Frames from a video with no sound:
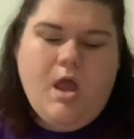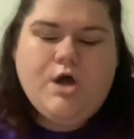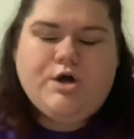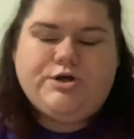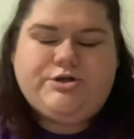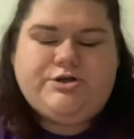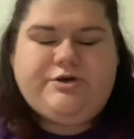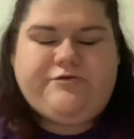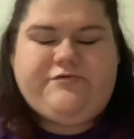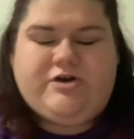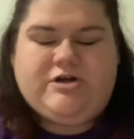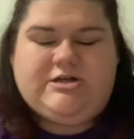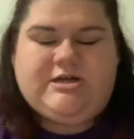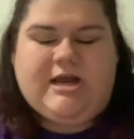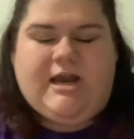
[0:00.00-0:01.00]
So for
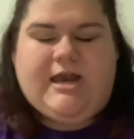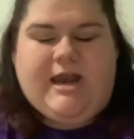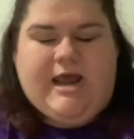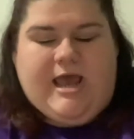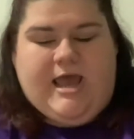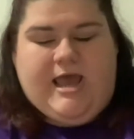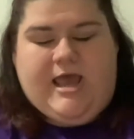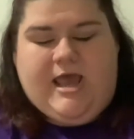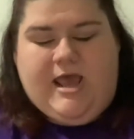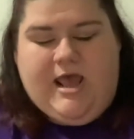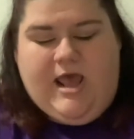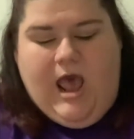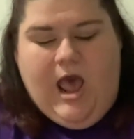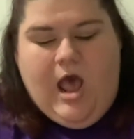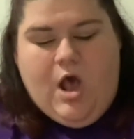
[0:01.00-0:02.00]
today,
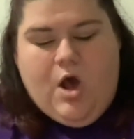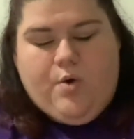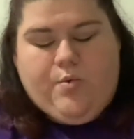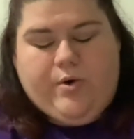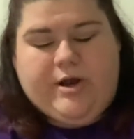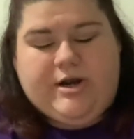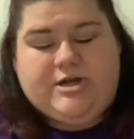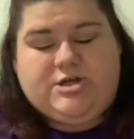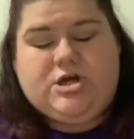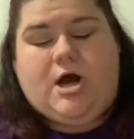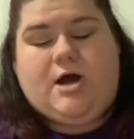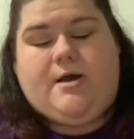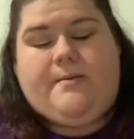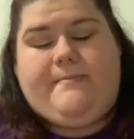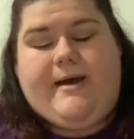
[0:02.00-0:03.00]
we're going to
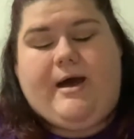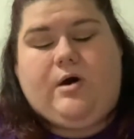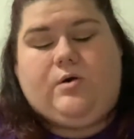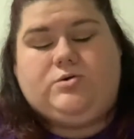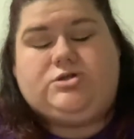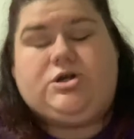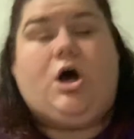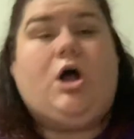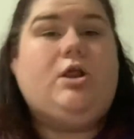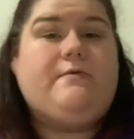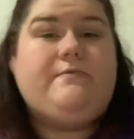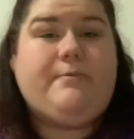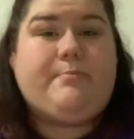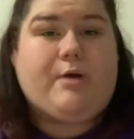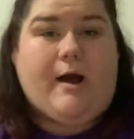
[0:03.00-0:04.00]
talk about all of
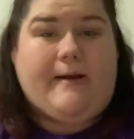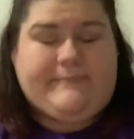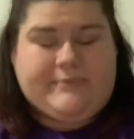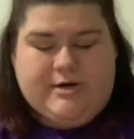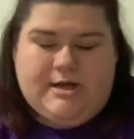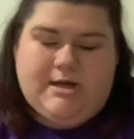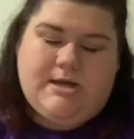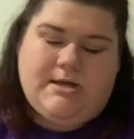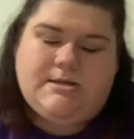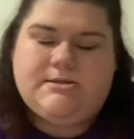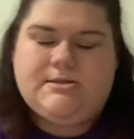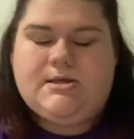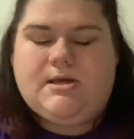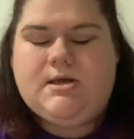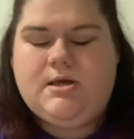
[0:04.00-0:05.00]
the properties
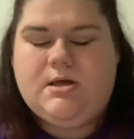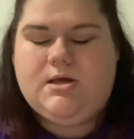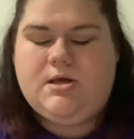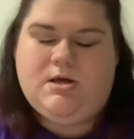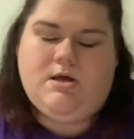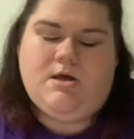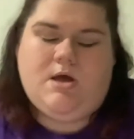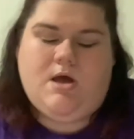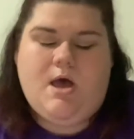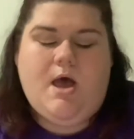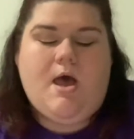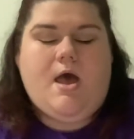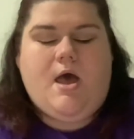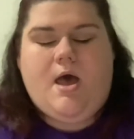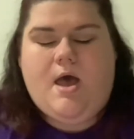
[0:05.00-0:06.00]

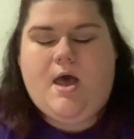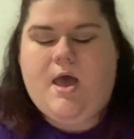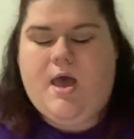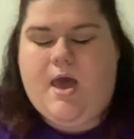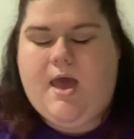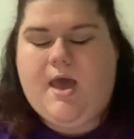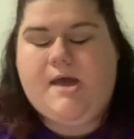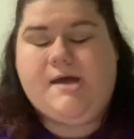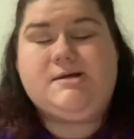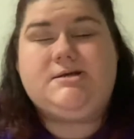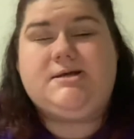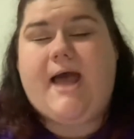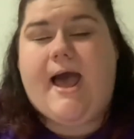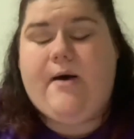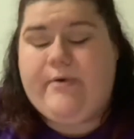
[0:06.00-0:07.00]
and
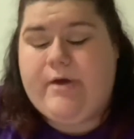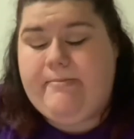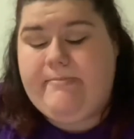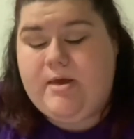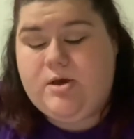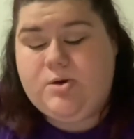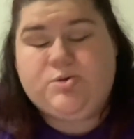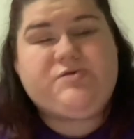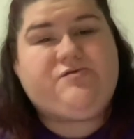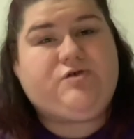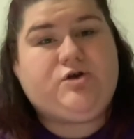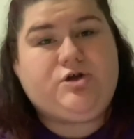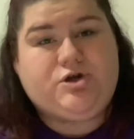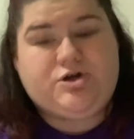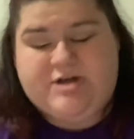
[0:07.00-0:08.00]
how it can be useful
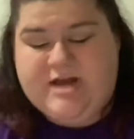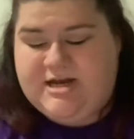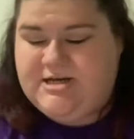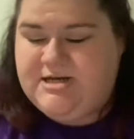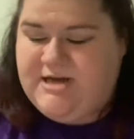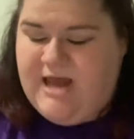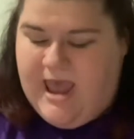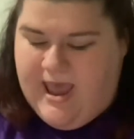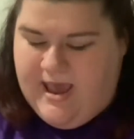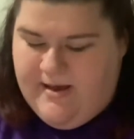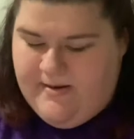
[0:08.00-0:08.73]
in your day-to-day.